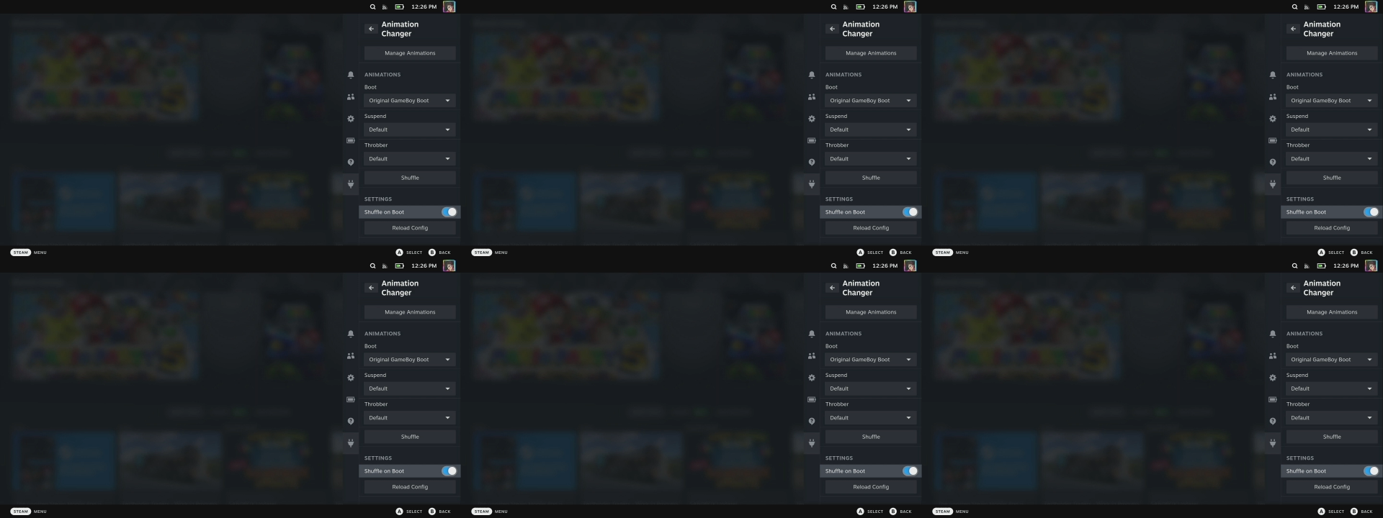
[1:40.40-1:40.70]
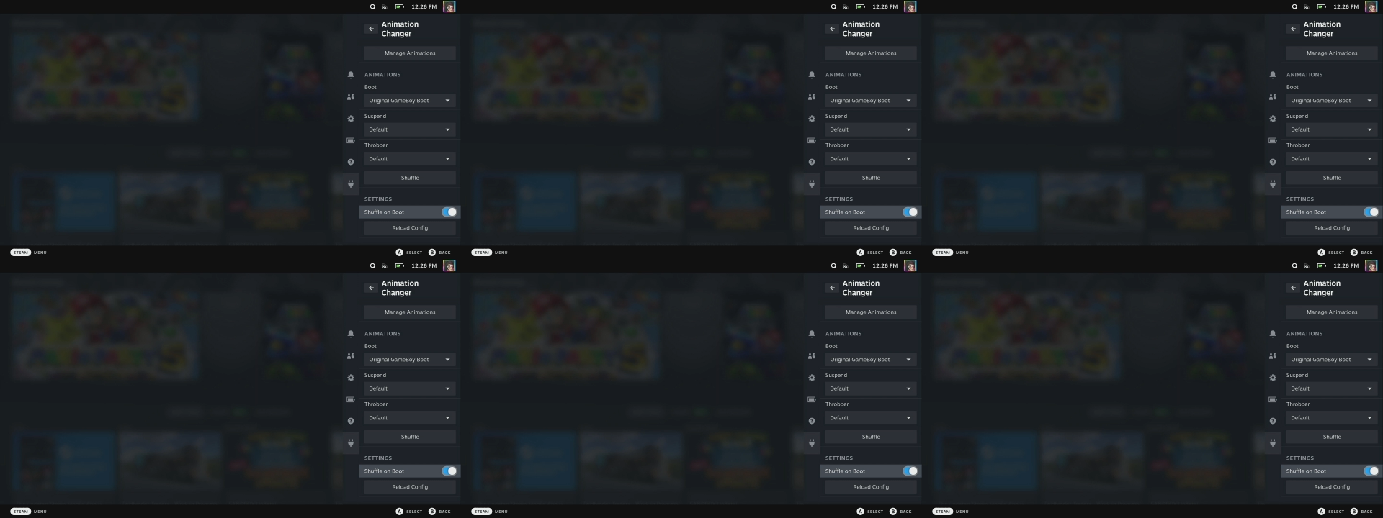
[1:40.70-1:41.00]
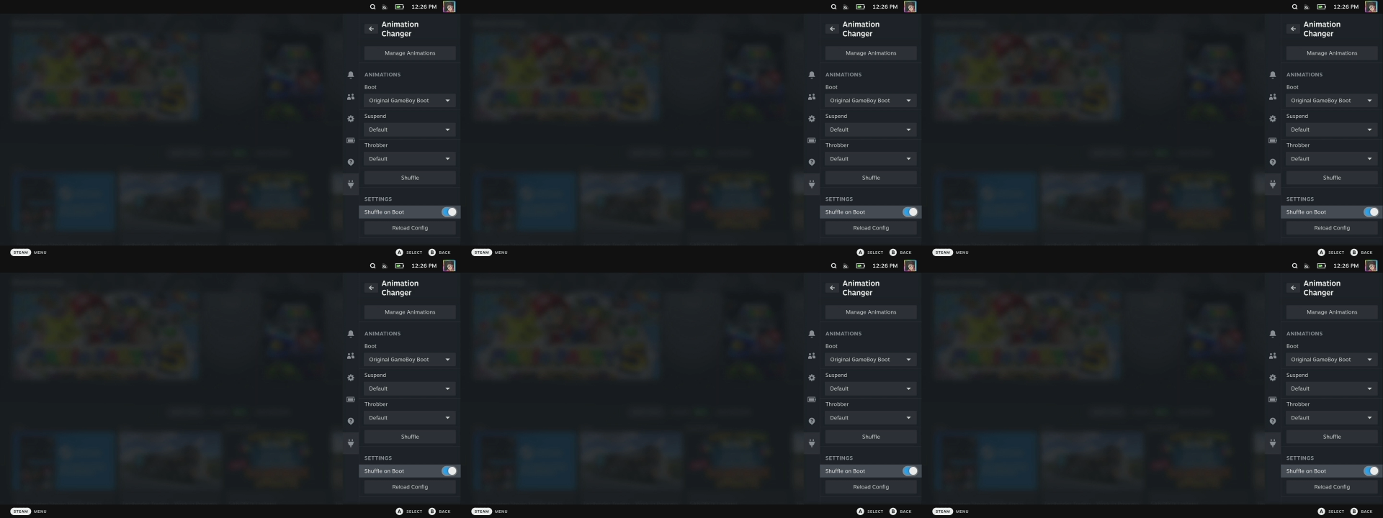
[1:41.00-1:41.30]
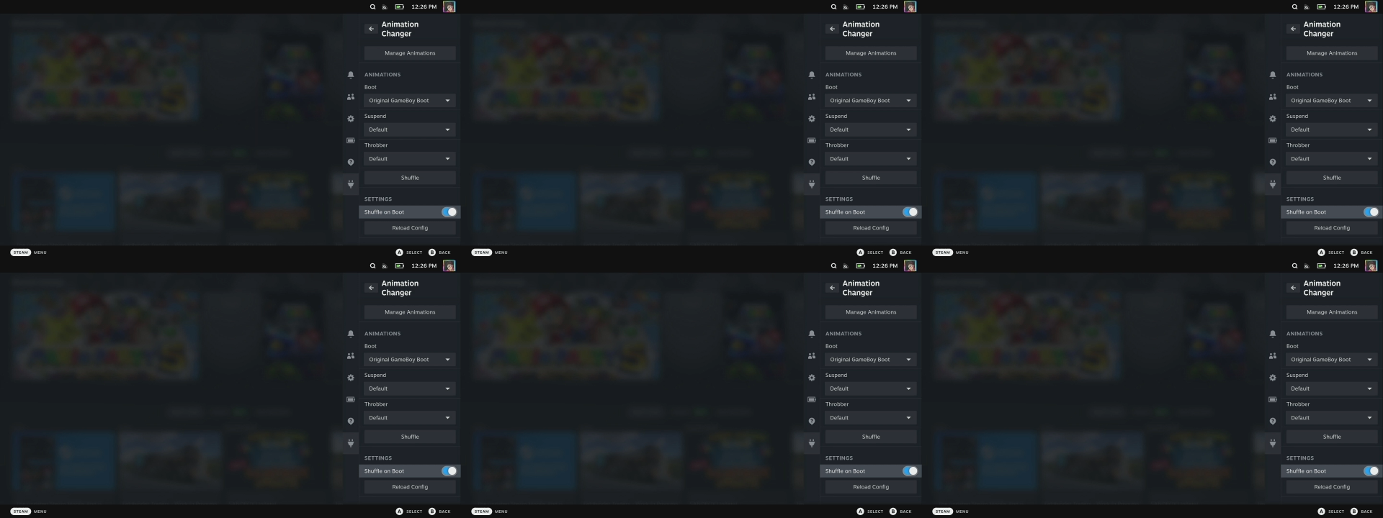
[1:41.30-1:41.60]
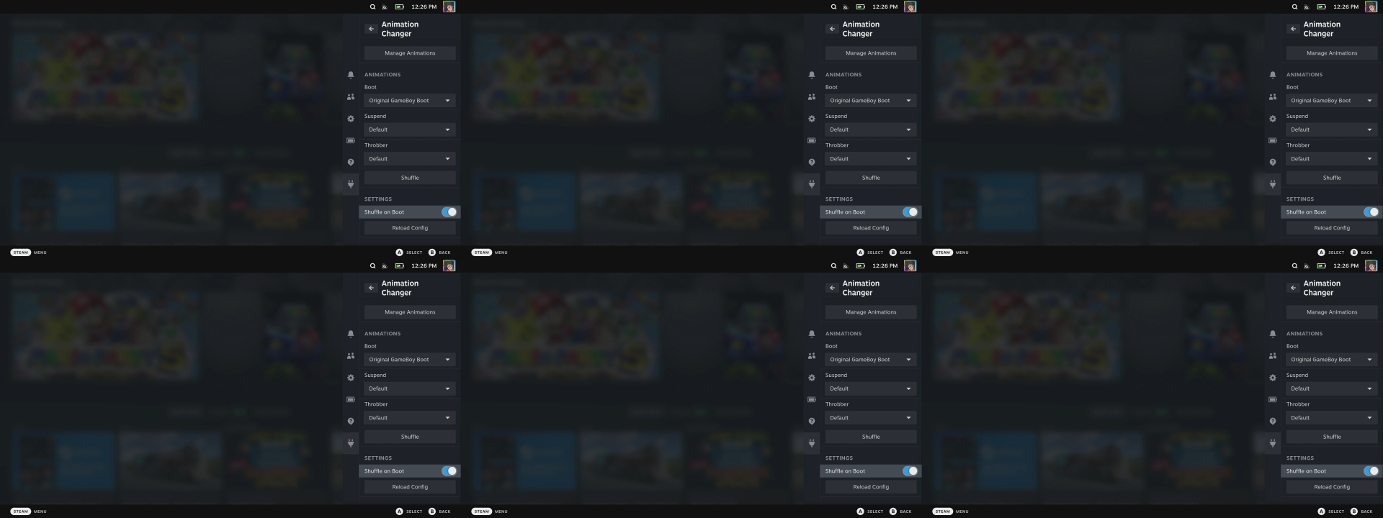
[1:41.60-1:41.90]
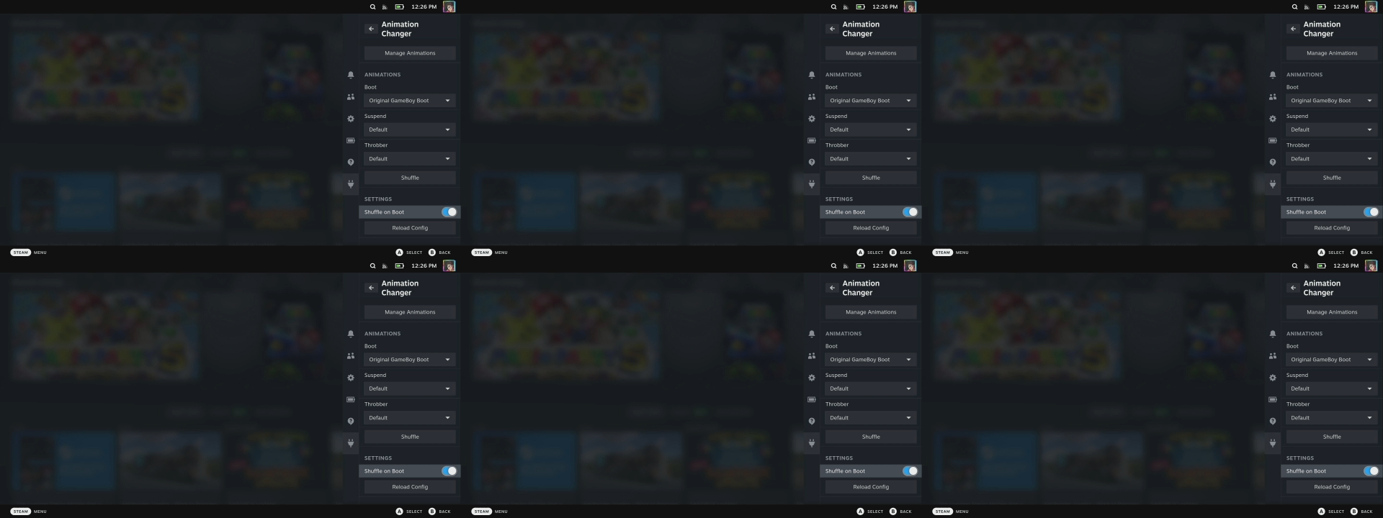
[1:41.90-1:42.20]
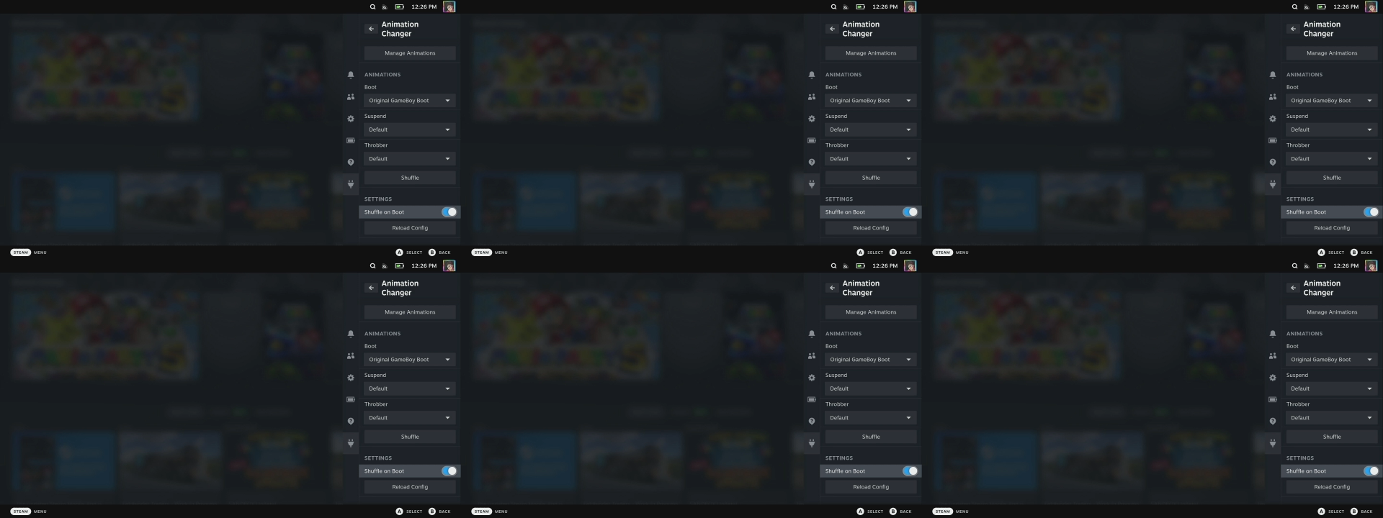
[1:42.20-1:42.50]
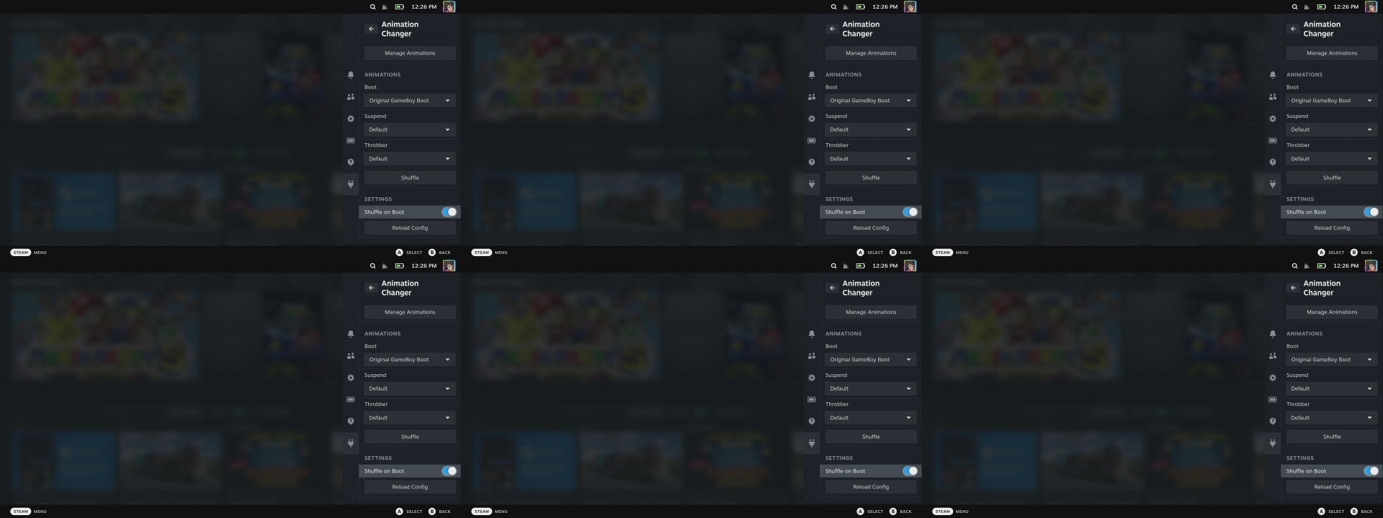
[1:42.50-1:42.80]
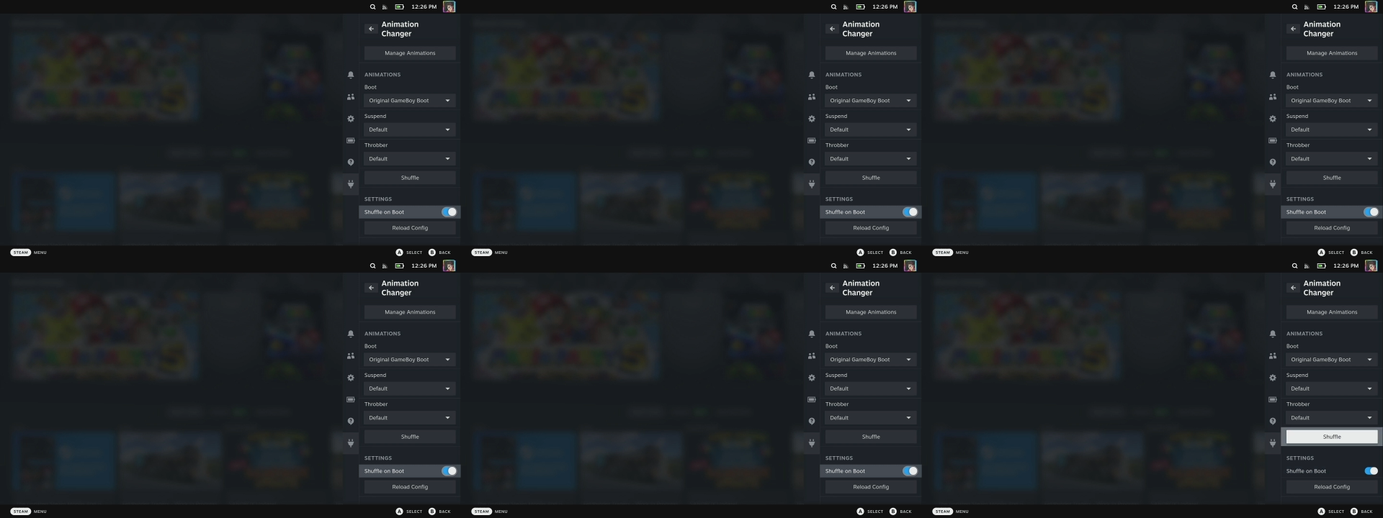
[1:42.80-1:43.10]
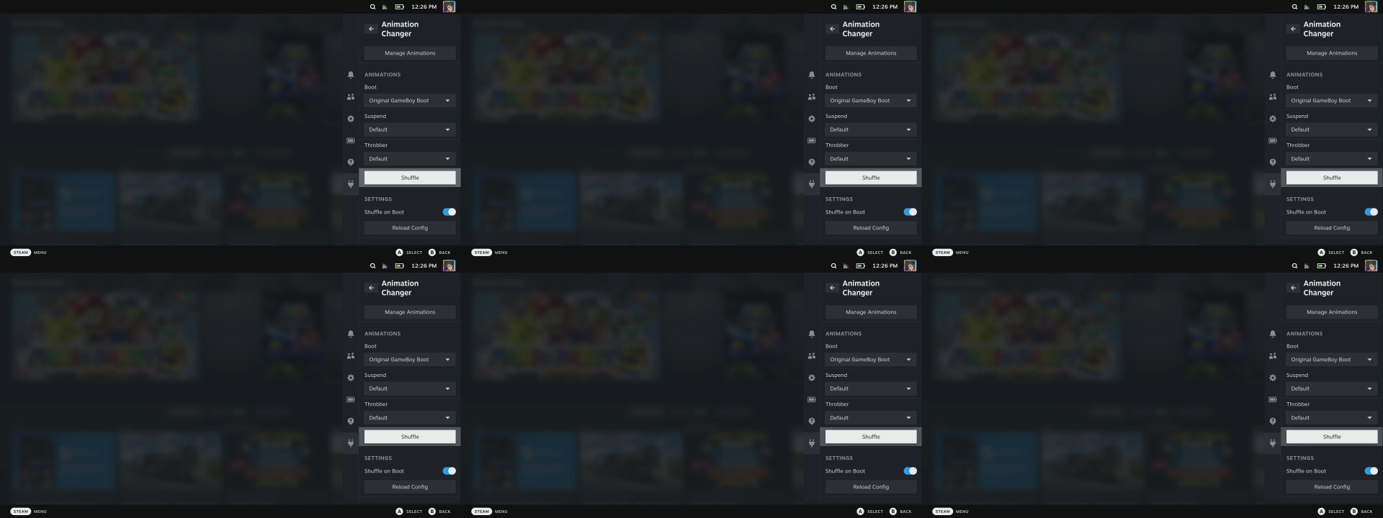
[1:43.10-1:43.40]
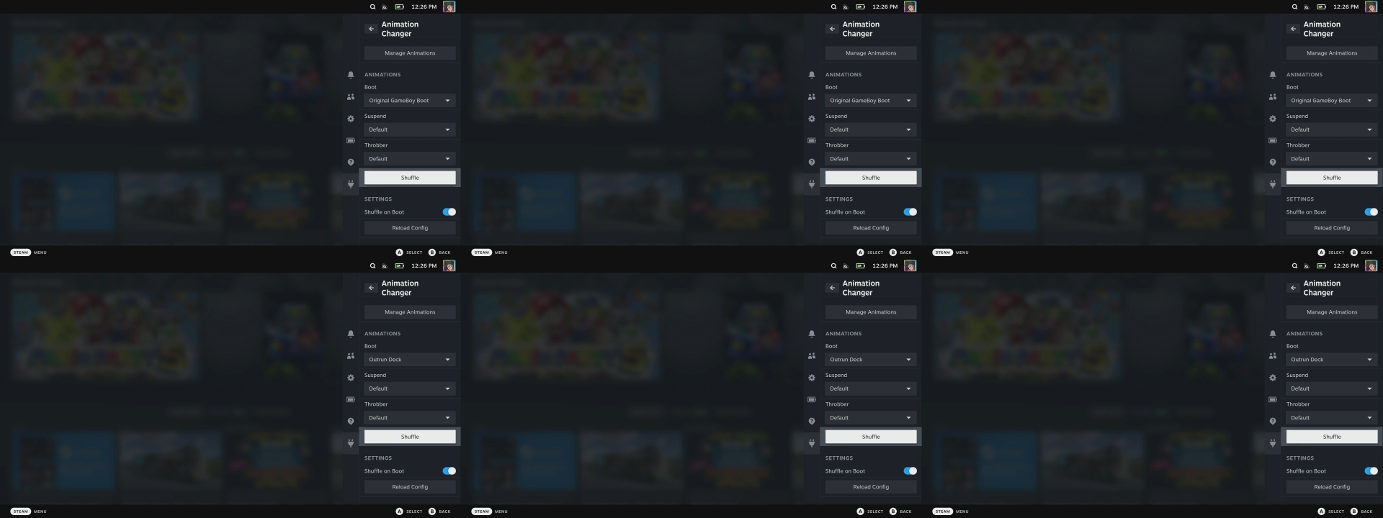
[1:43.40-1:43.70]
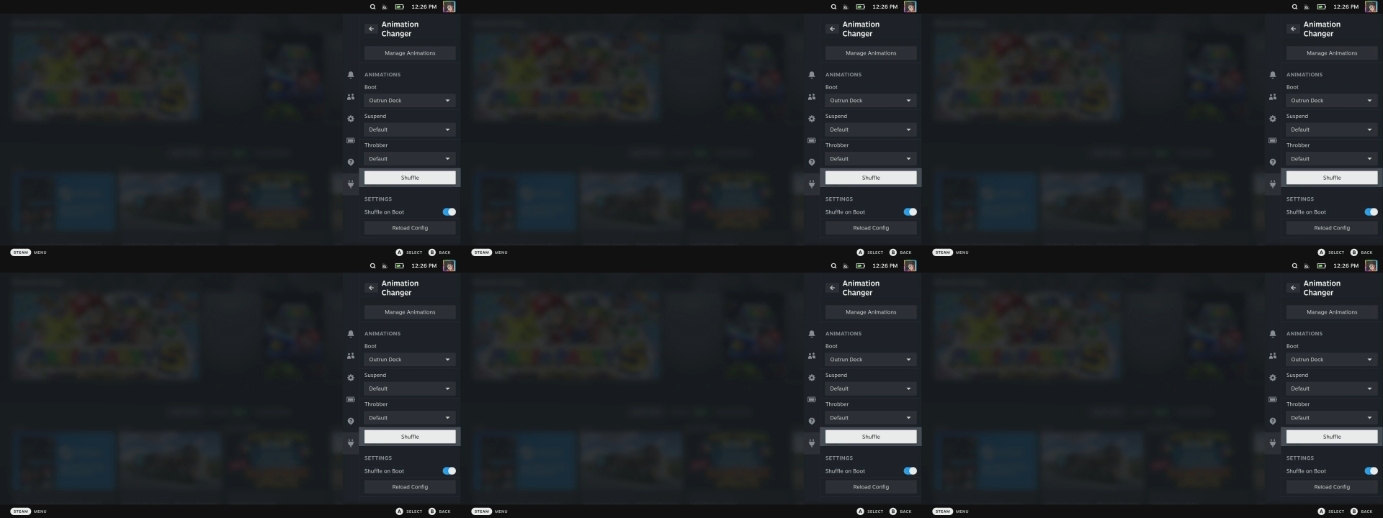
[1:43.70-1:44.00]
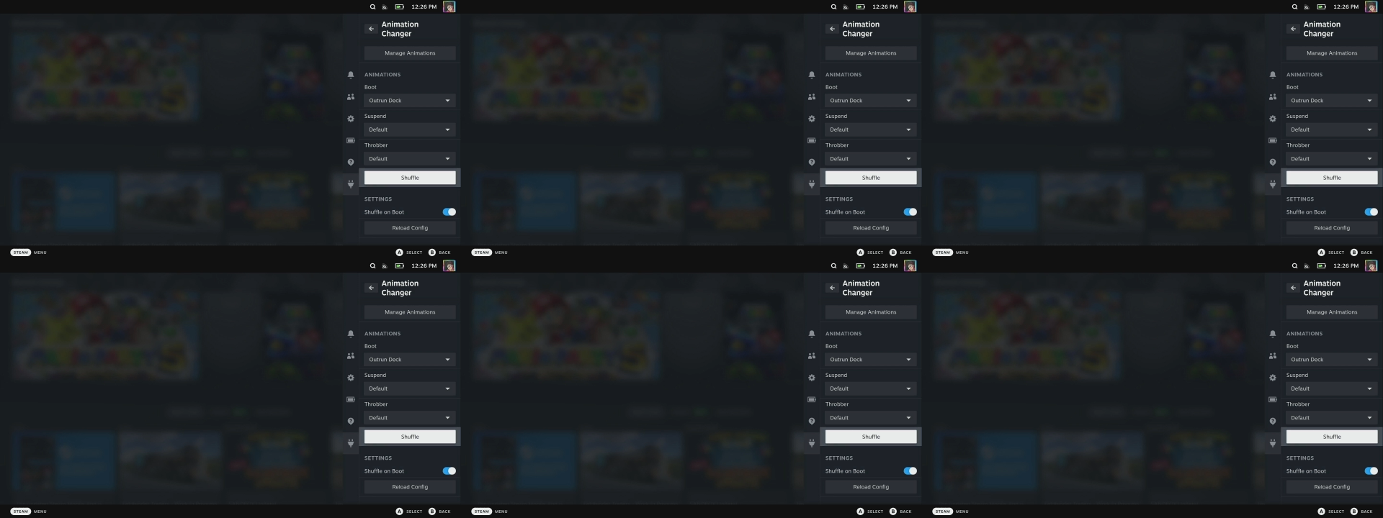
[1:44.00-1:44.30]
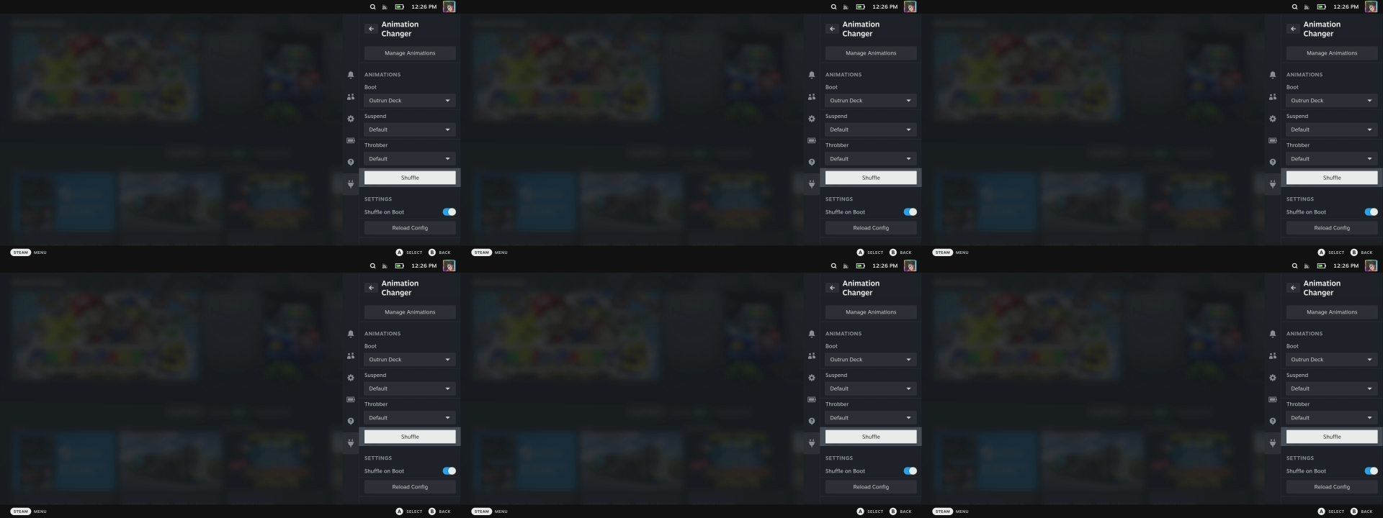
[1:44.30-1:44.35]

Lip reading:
No face is visible, so there are no lips to read.